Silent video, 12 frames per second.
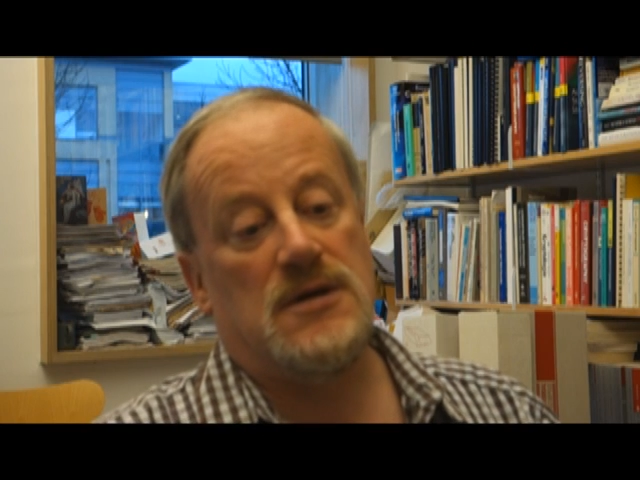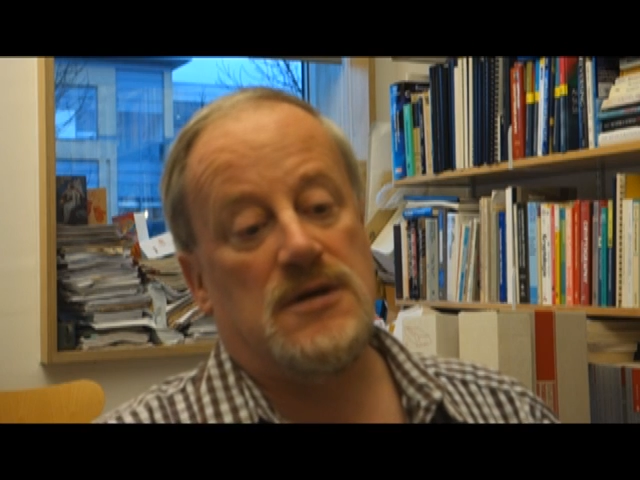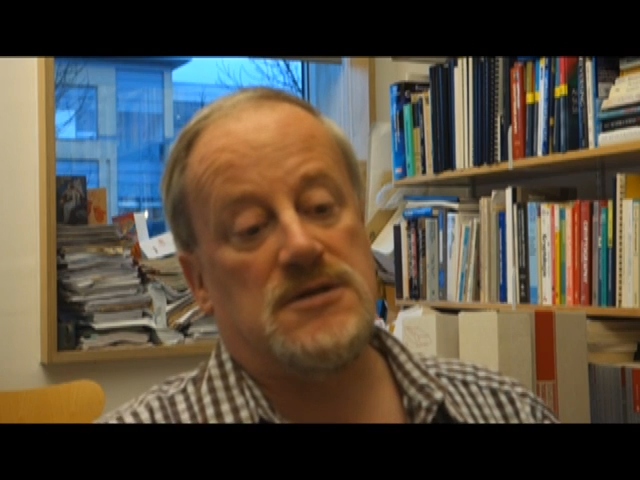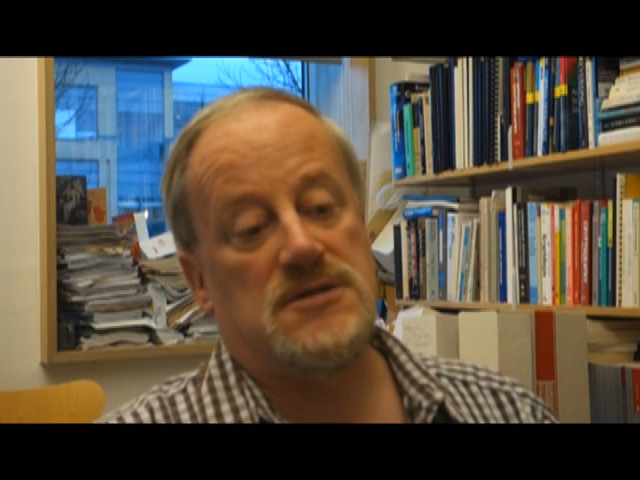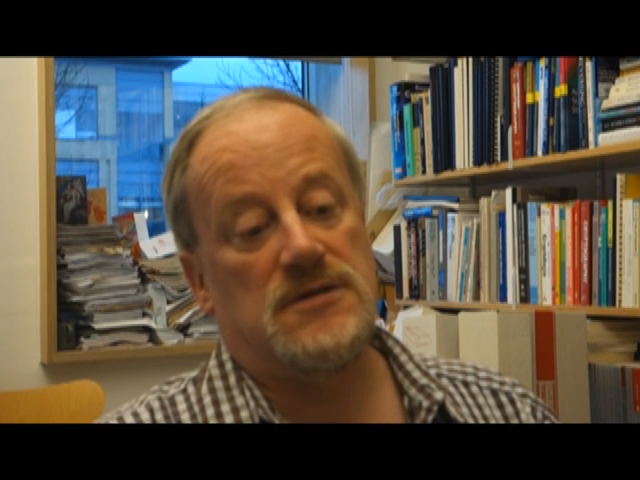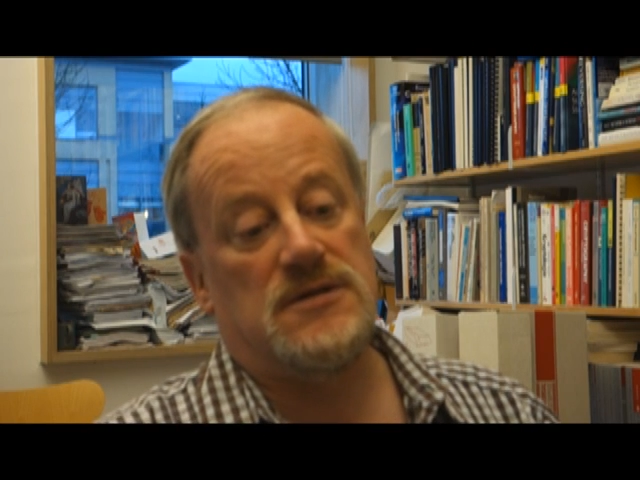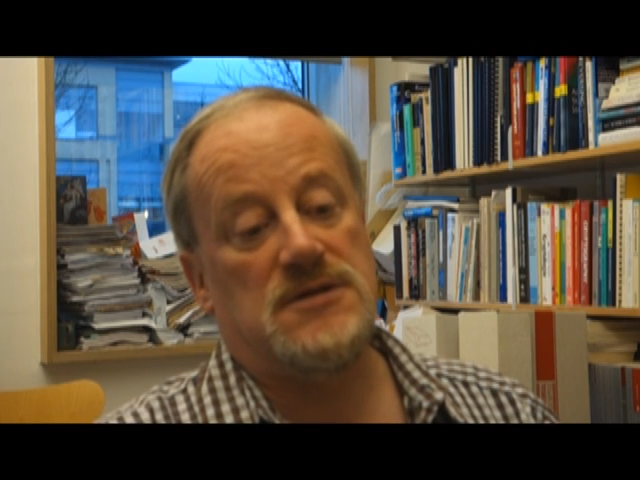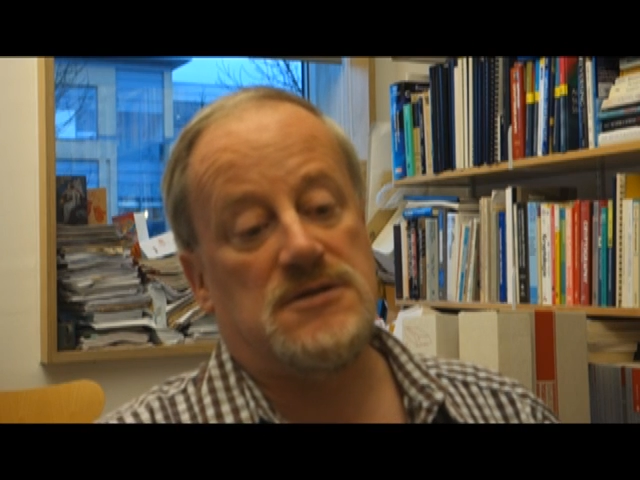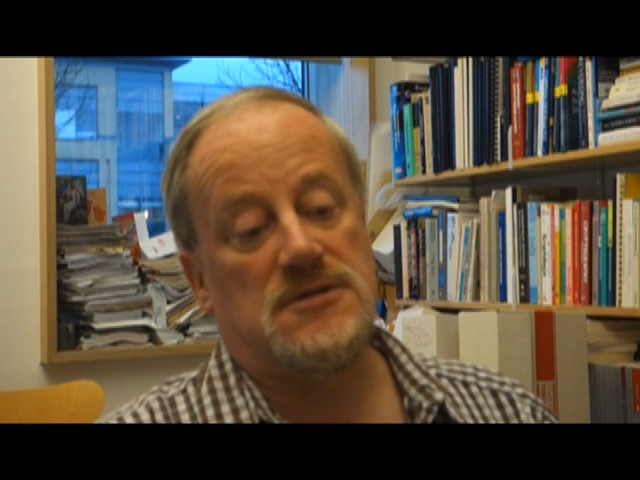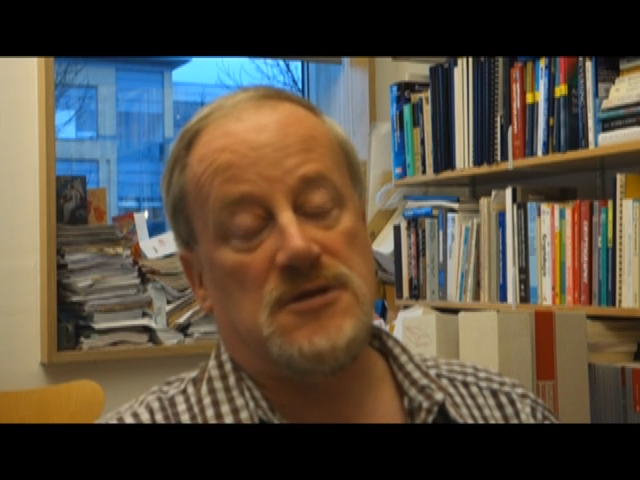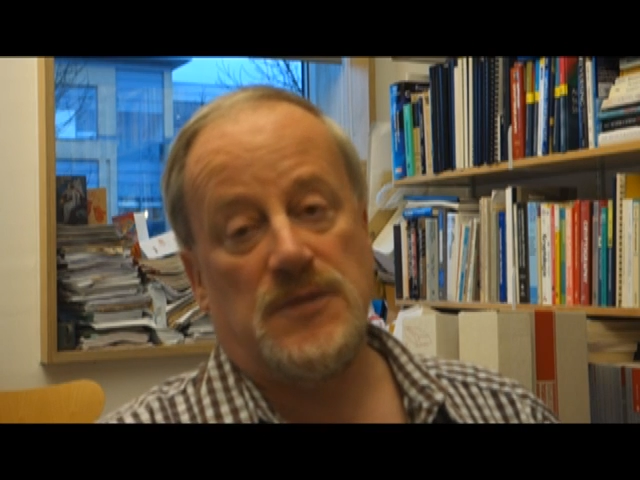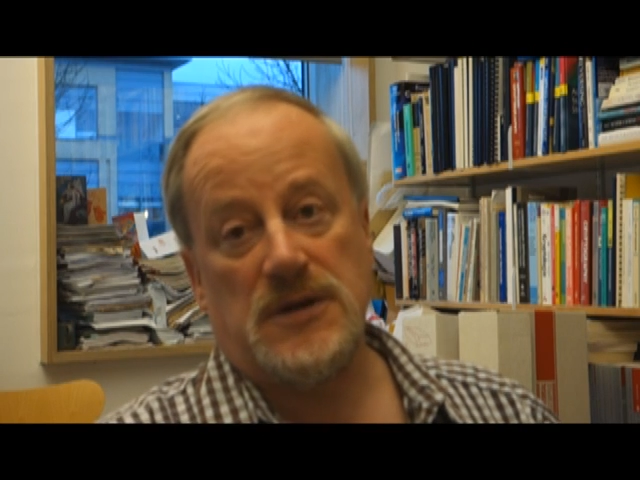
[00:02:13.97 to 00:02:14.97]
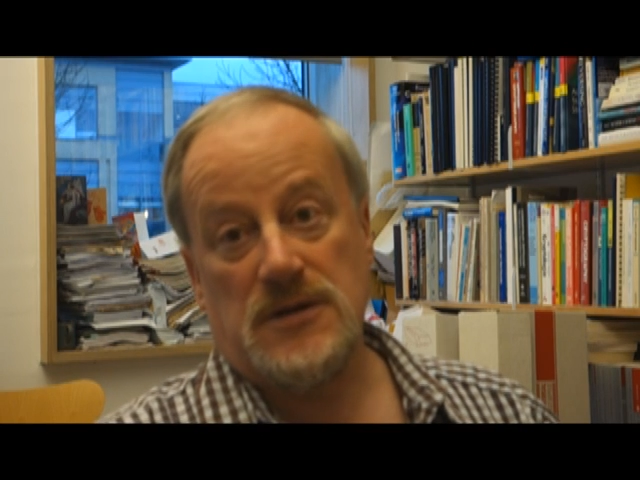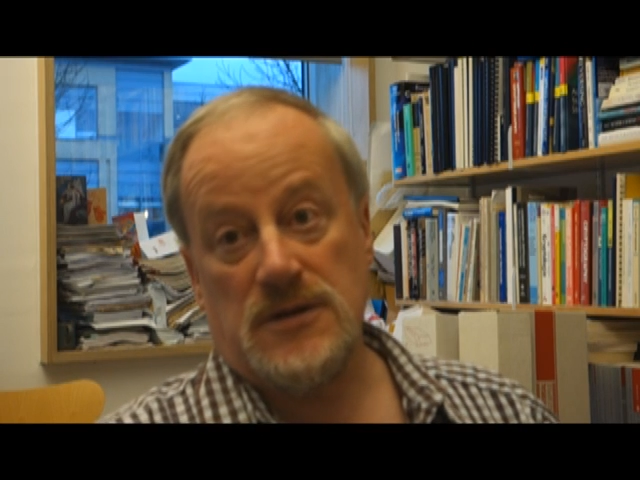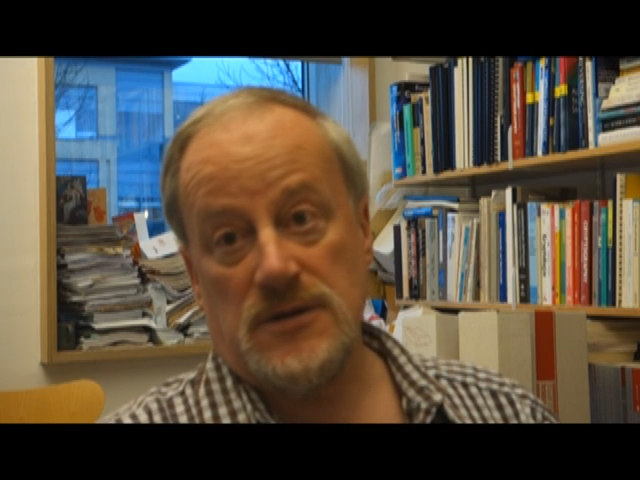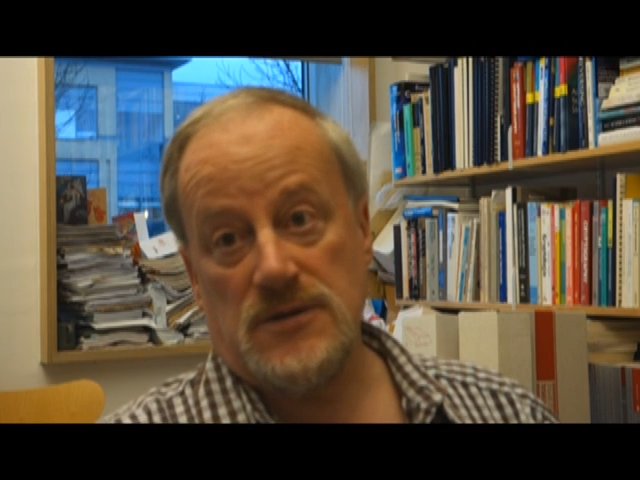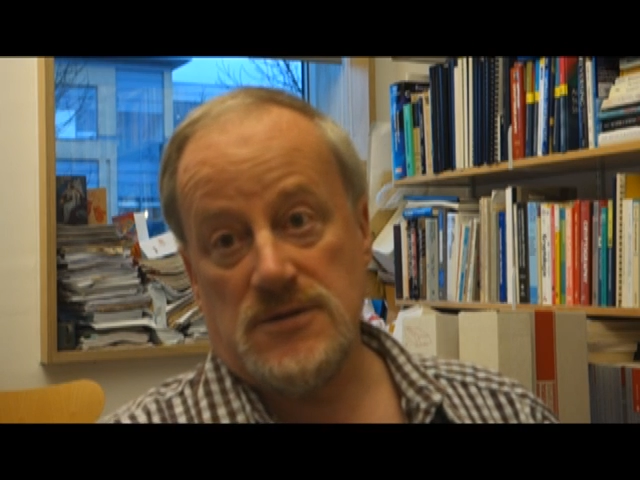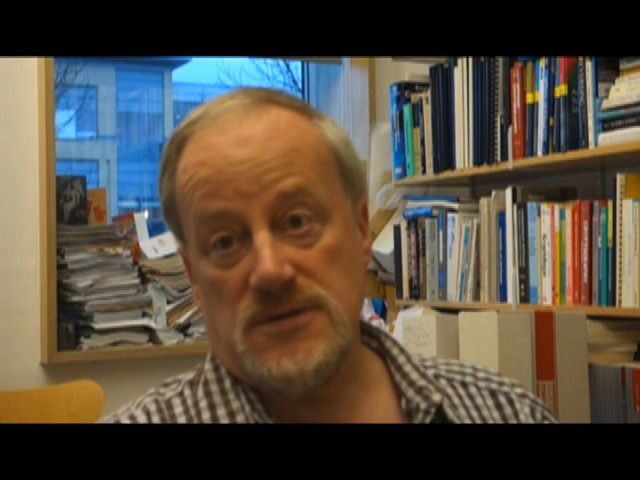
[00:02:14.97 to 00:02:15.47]
is that these are typically
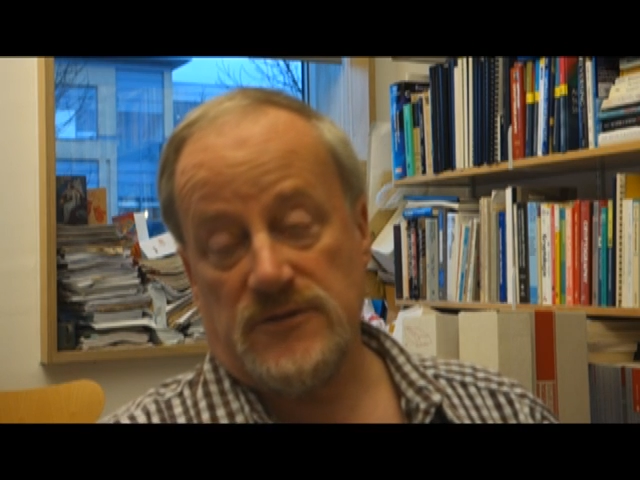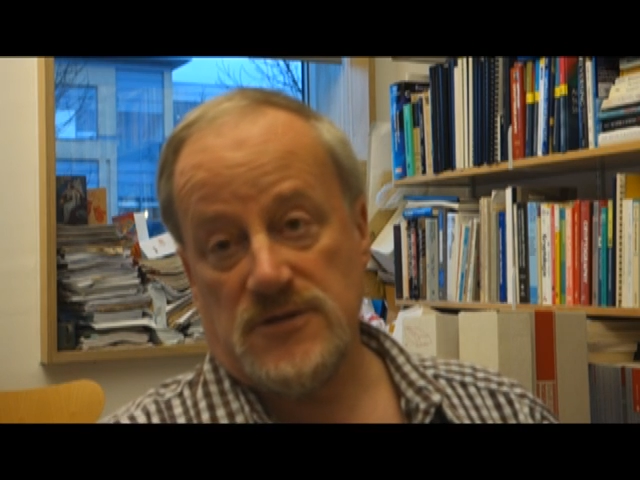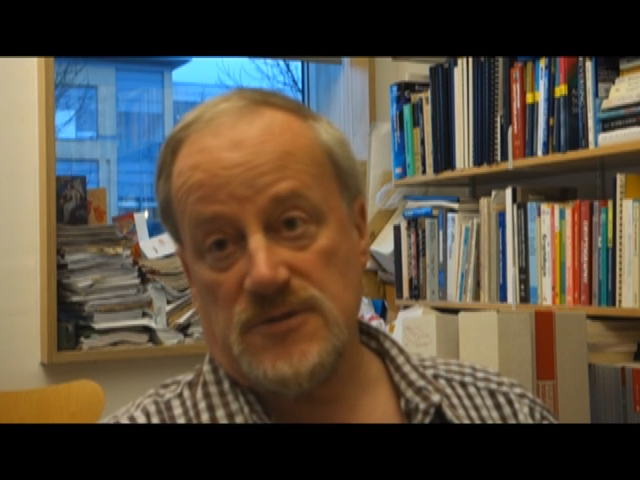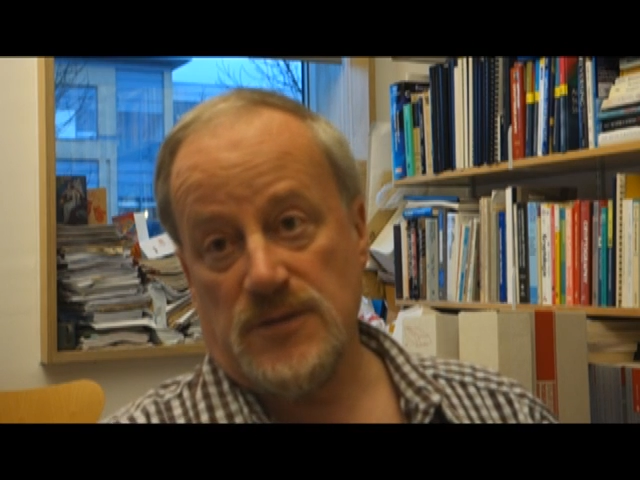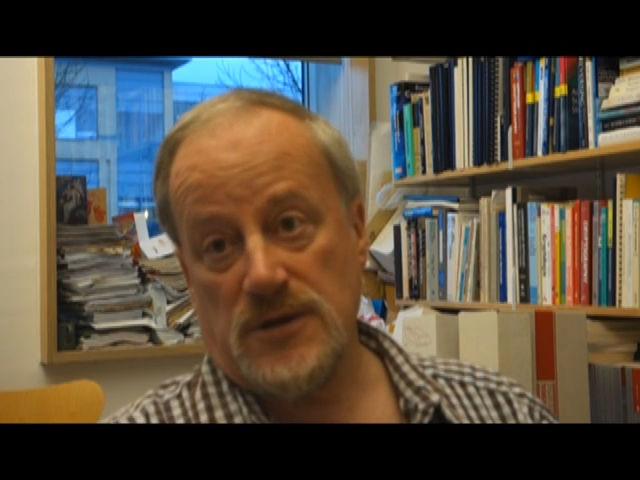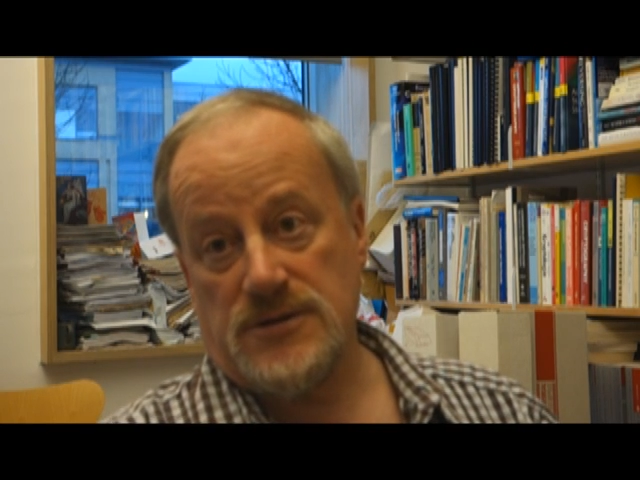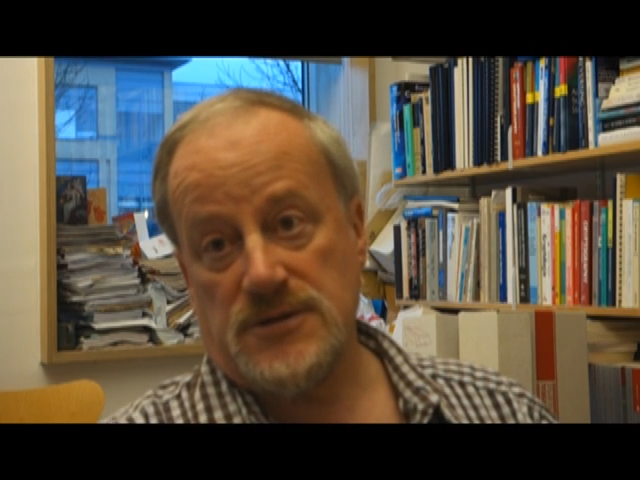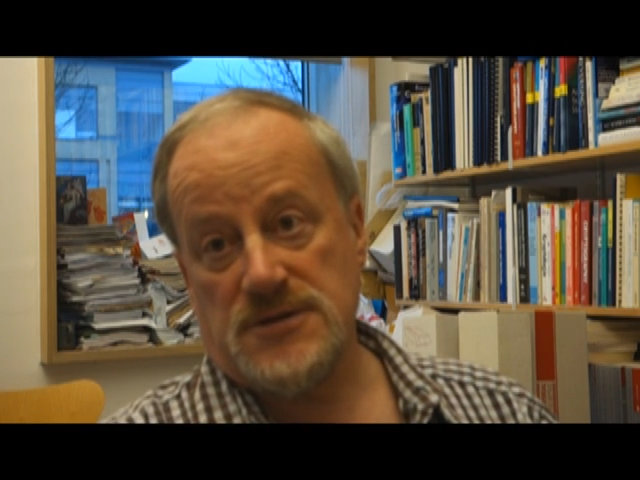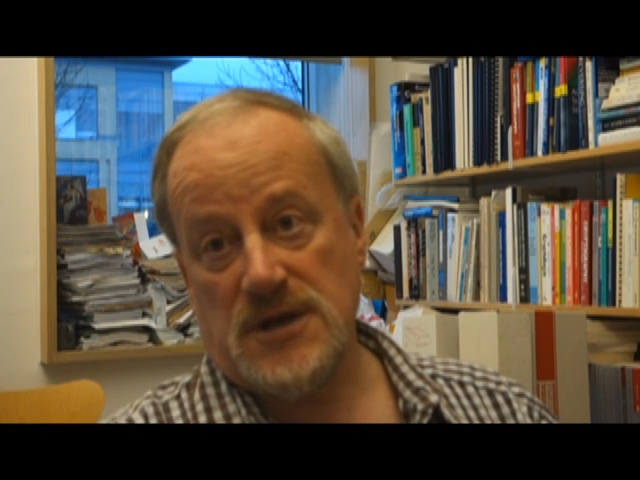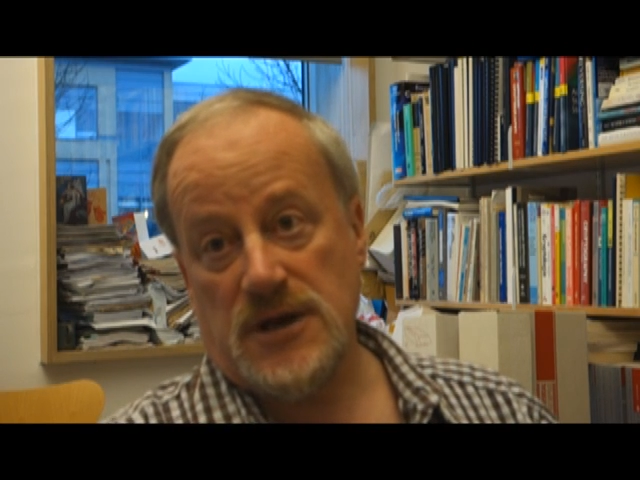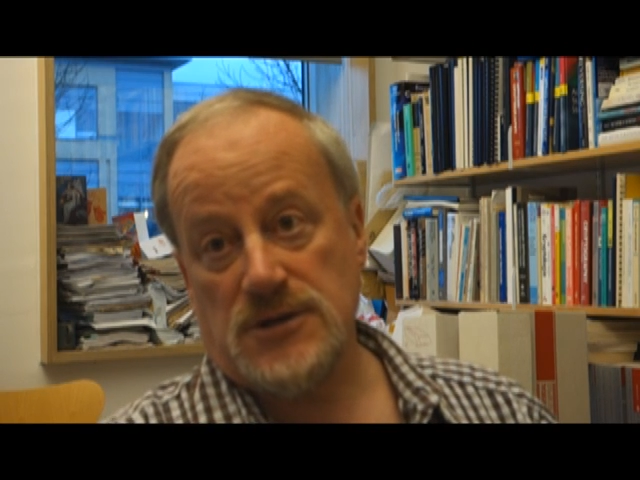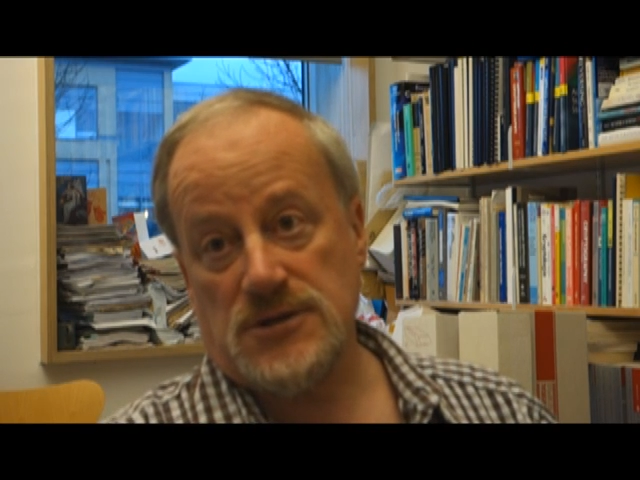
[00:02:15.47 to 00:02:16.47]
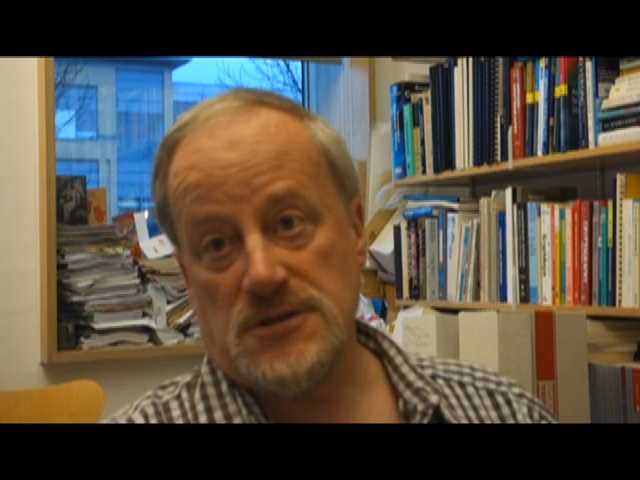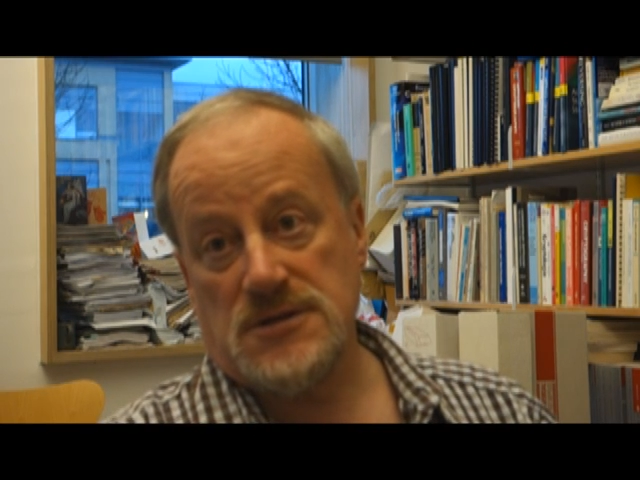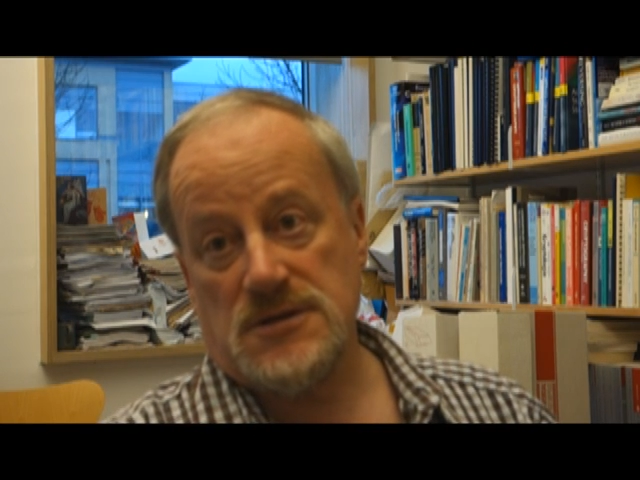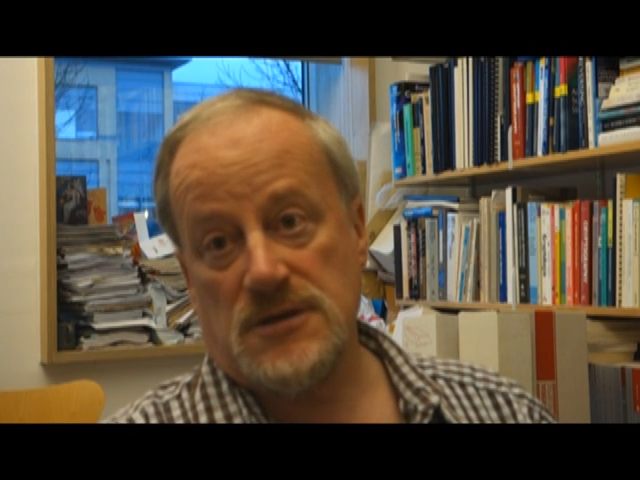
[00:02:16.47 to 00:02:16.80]
used for small transactions.